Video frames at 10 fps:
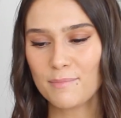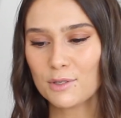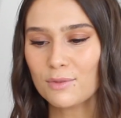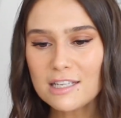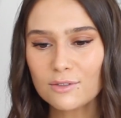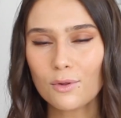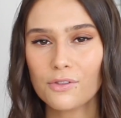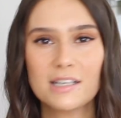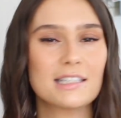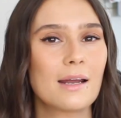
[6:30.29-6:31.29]
So these are all
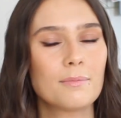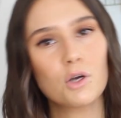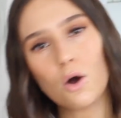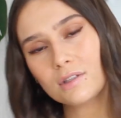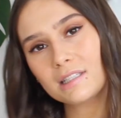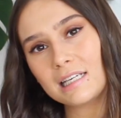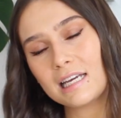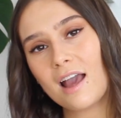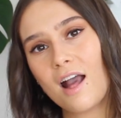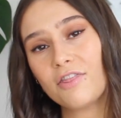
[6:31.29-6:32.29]
things that I'm
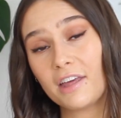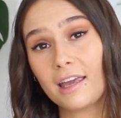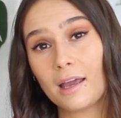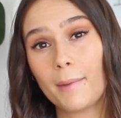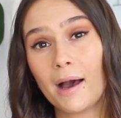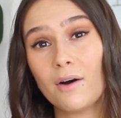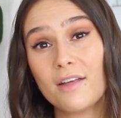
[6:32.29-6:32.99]
constantly thinking about.